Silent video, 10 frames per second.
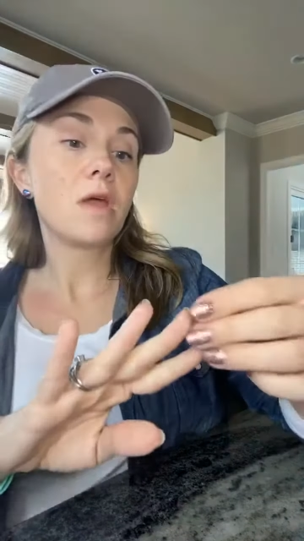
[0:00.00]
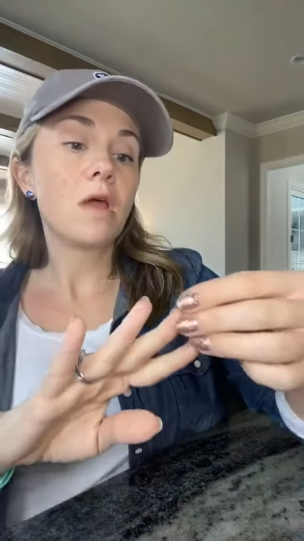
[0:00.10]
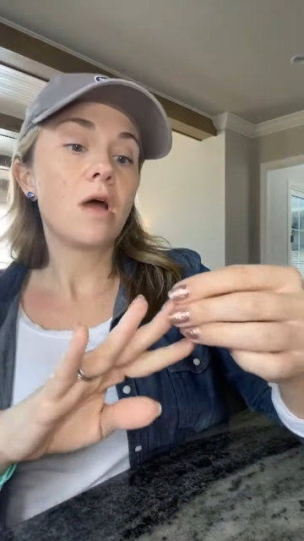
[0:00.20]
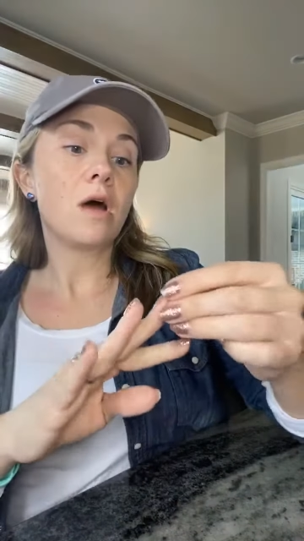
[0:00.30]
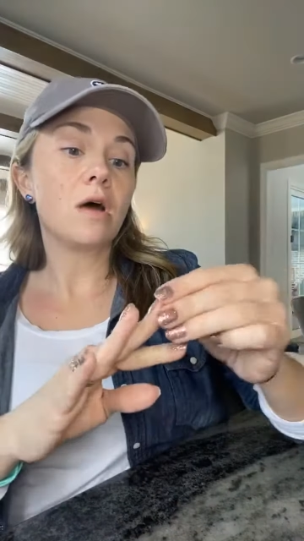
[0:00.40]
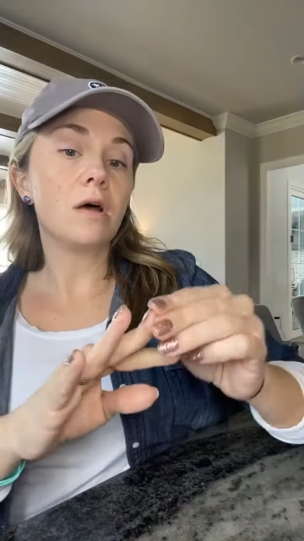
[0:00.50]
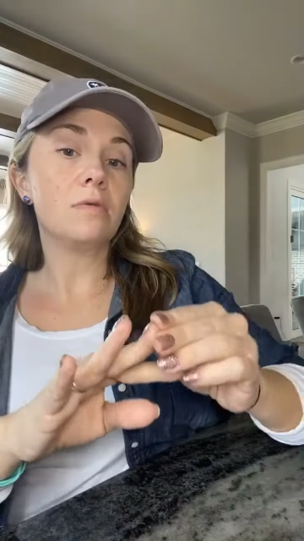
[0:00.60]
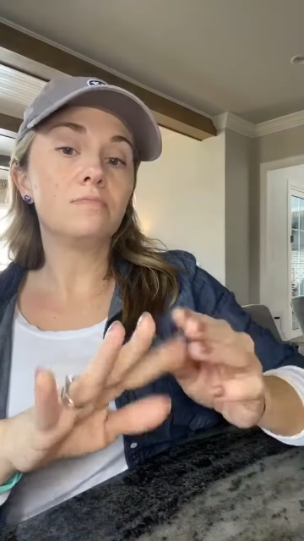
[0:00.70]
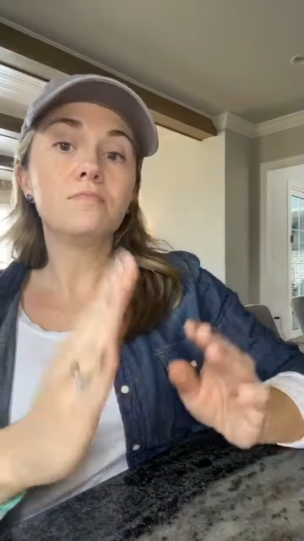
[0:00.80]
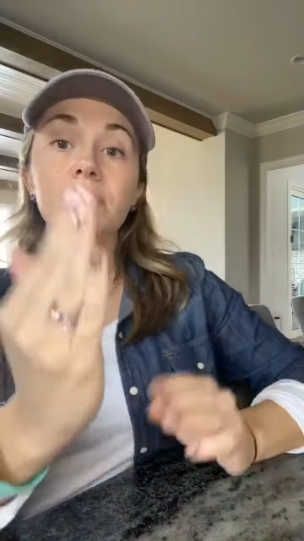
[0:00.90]

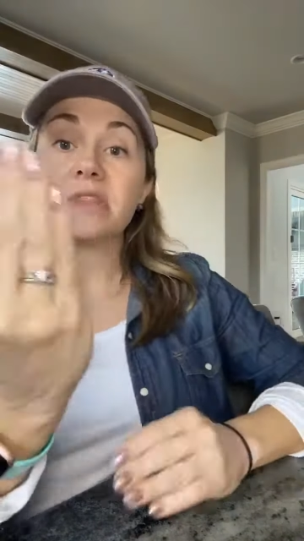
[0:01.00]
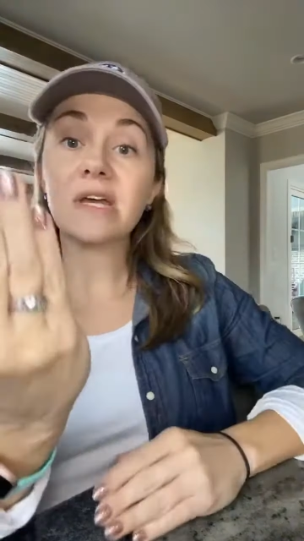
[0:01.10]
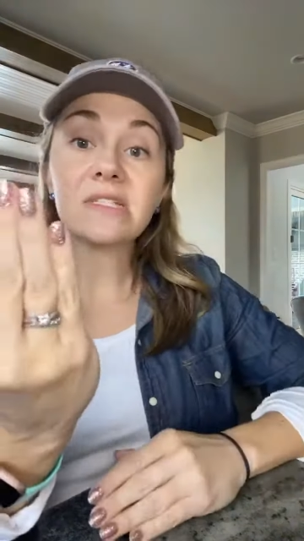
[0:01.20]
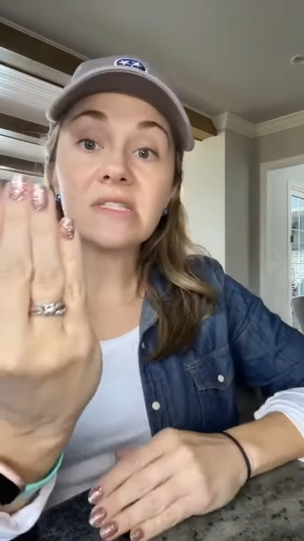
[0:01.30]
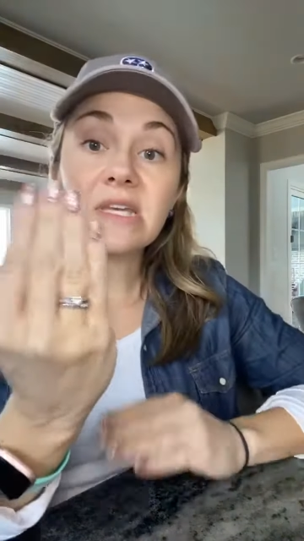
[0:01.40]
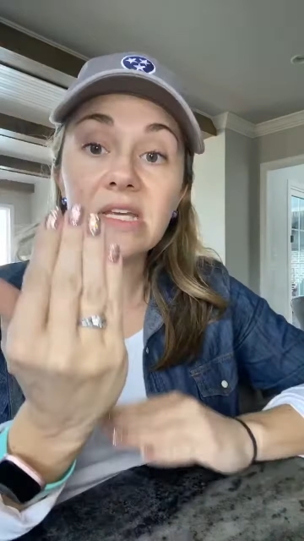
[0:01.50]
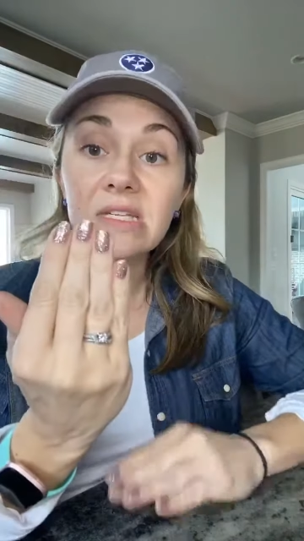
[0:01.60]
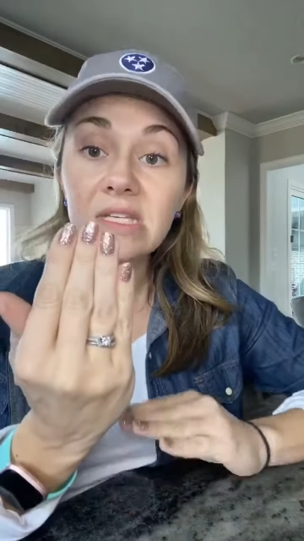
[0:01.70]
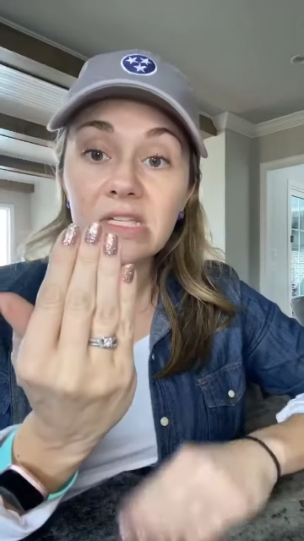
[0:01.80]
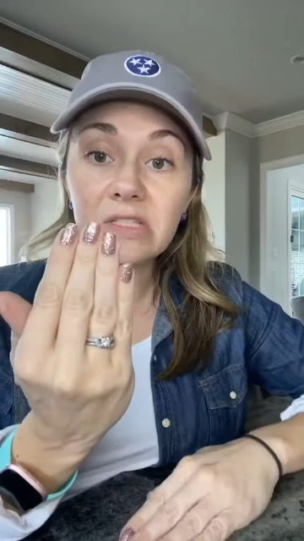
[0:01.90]
But that's the
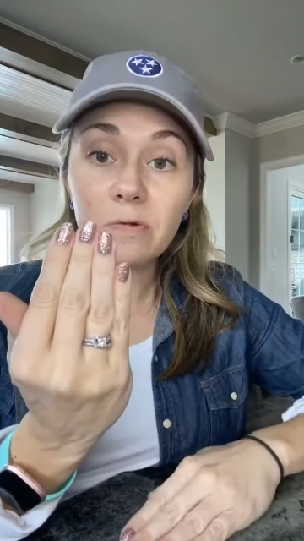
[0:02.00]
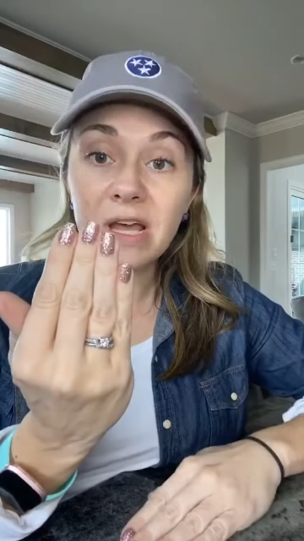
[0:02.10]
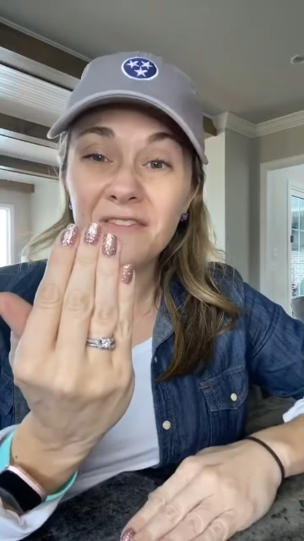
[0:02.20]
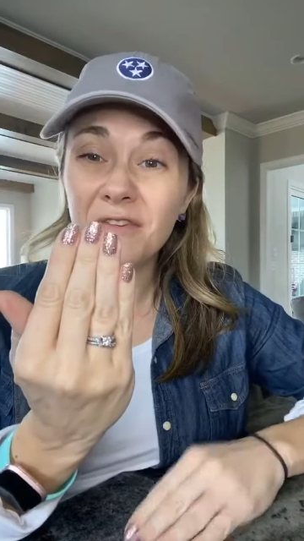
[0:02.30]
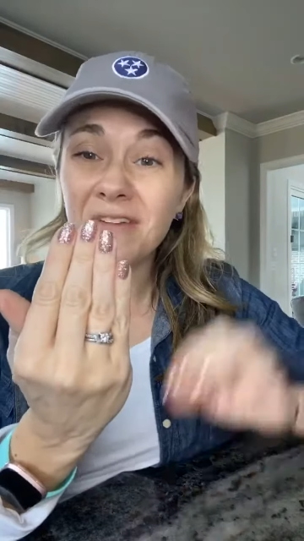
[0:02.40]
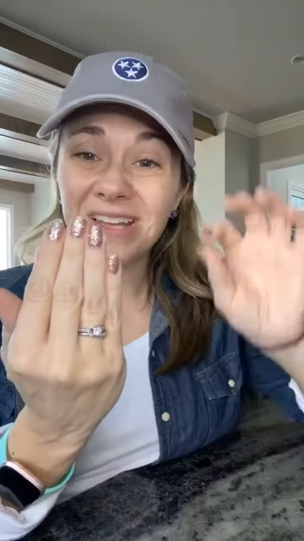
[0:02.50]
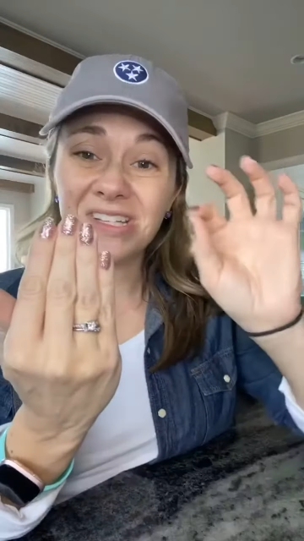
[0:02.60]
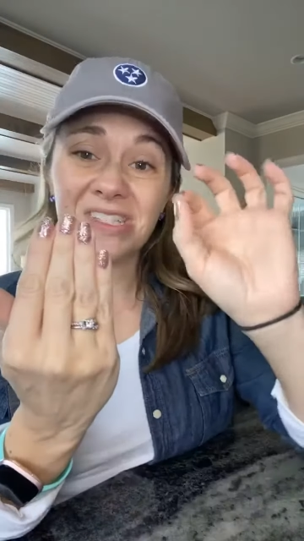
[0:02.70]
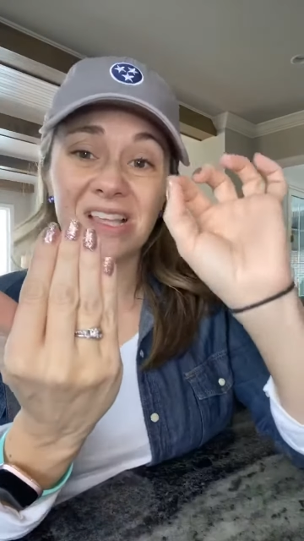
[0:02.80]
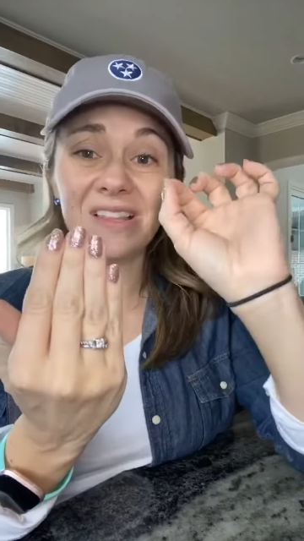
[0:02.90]
easiest way. If you've got
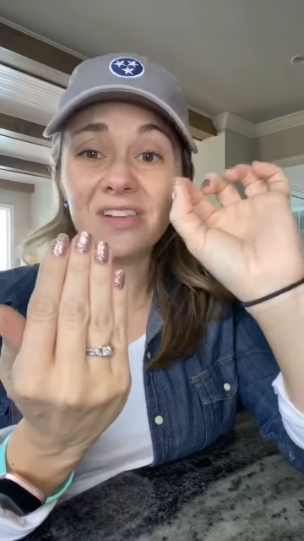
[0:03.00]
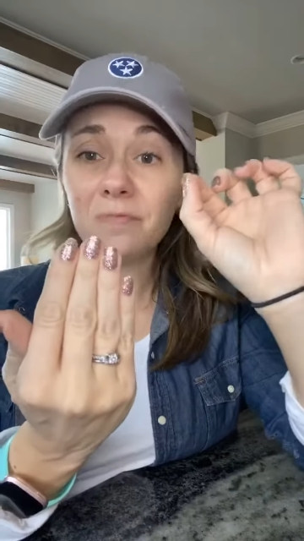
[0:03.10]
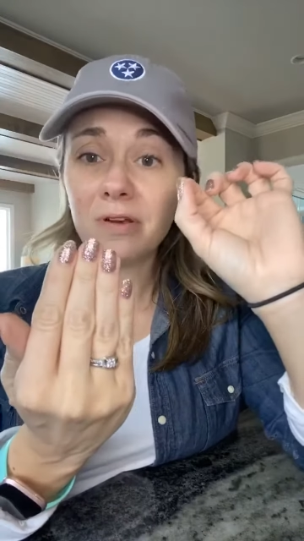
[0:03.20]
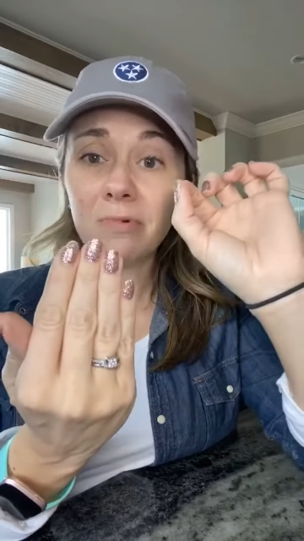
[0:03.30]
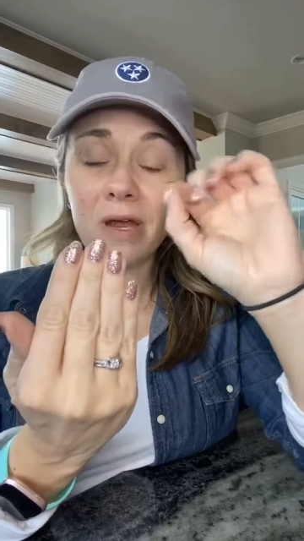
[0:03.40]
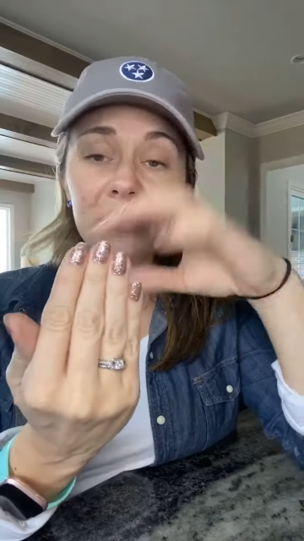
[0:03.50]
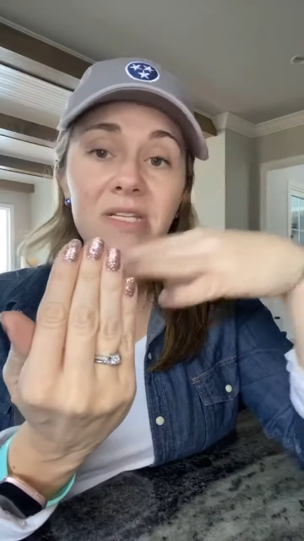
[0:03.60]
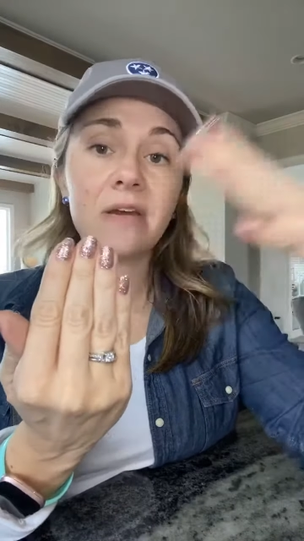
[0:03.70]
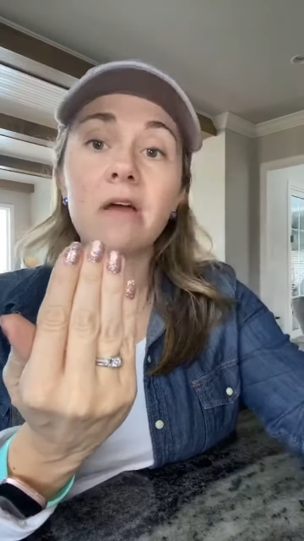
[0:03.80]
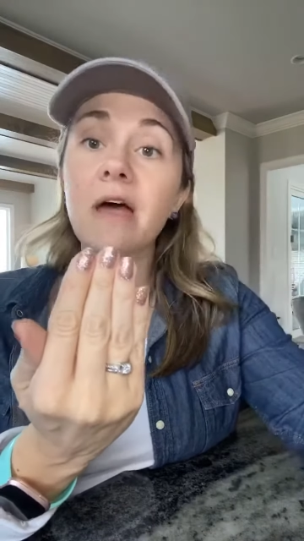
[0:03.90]
just that little bit of wear and
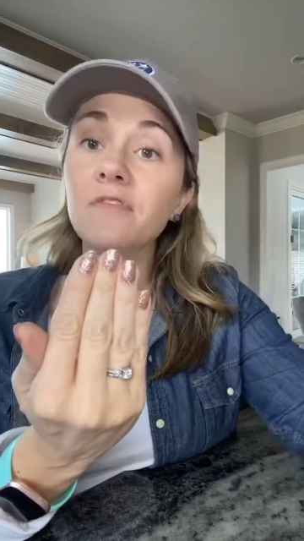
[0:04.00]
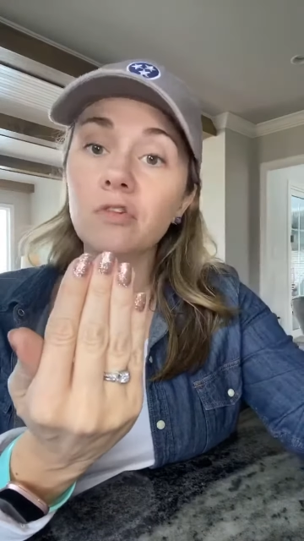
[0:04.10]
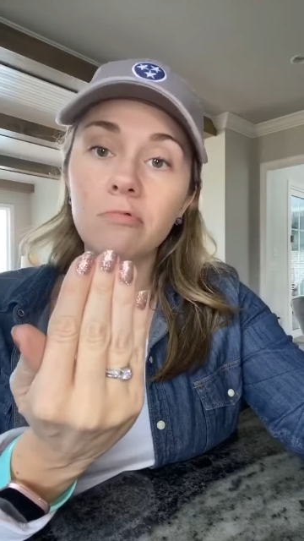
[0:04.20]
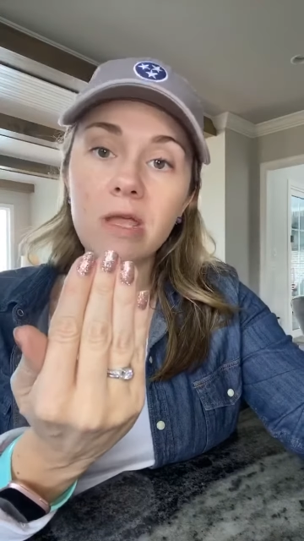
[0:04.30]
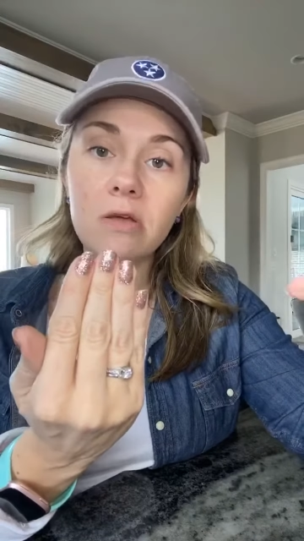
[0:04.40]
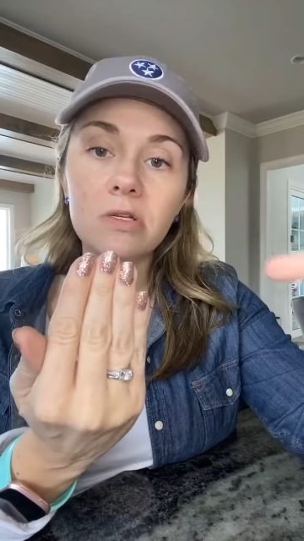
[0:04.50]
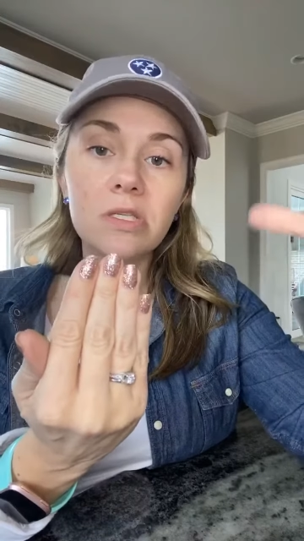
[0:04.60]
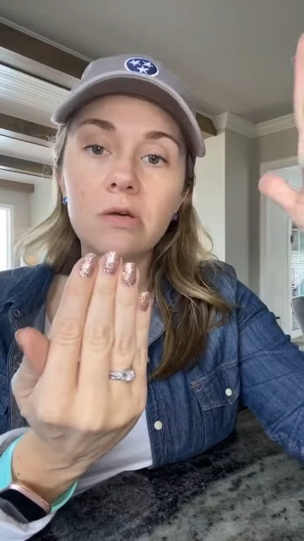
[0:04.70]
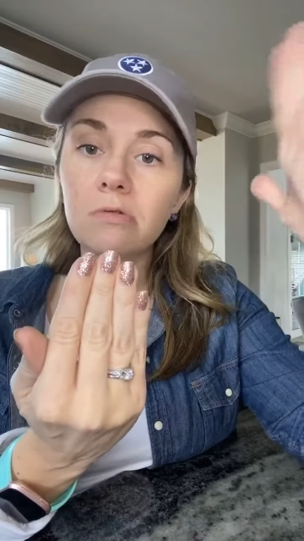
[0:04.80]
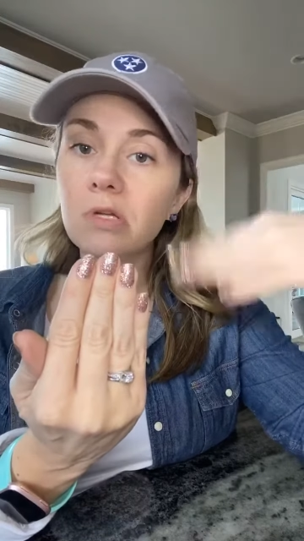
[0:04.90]
tear after a week or
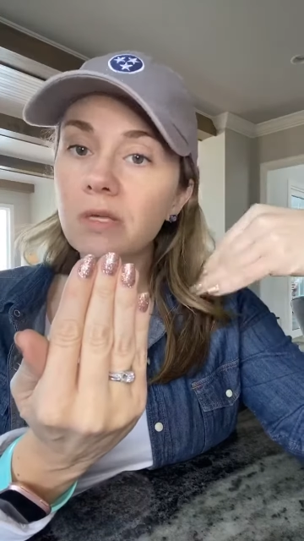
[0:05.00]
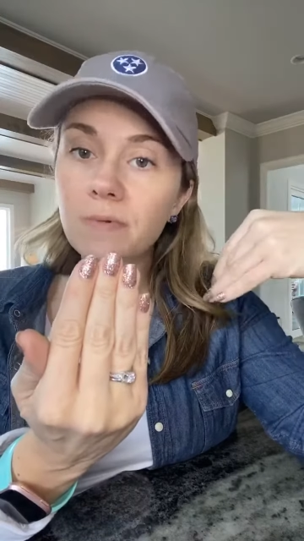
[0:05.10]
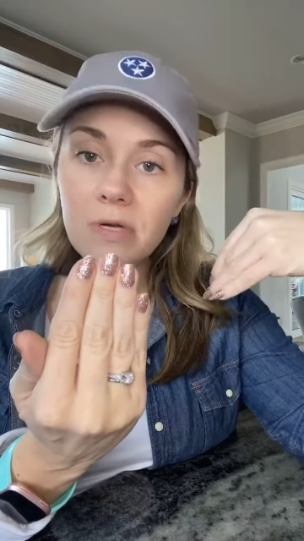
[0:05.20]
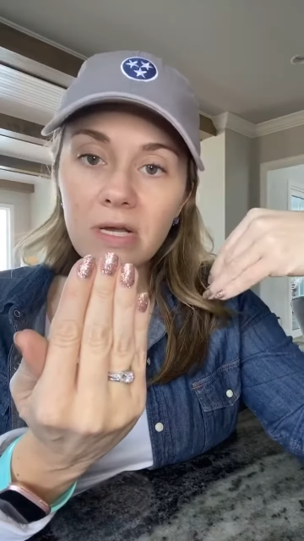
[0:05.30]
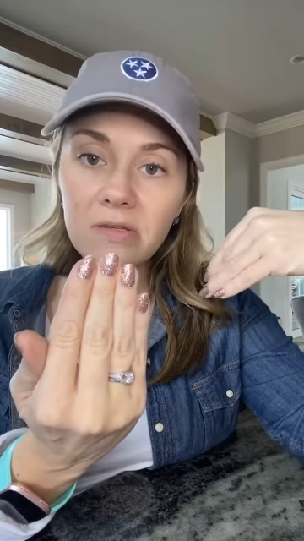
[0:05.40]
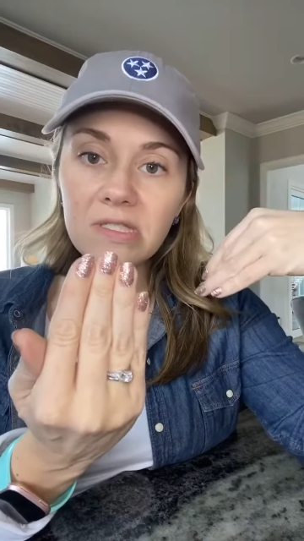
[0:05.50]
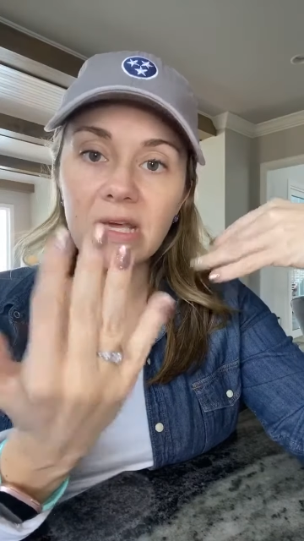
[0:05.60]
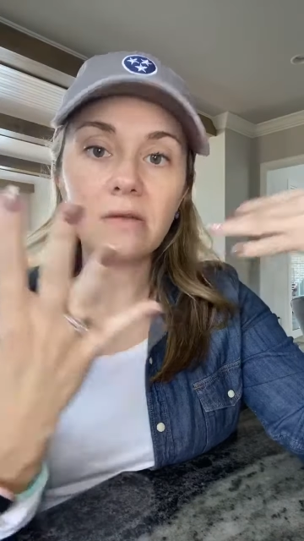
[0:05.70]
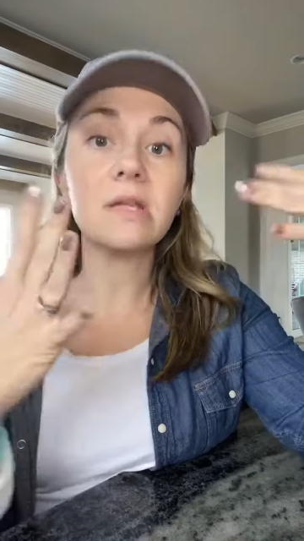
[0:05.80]
so, clip your nails down.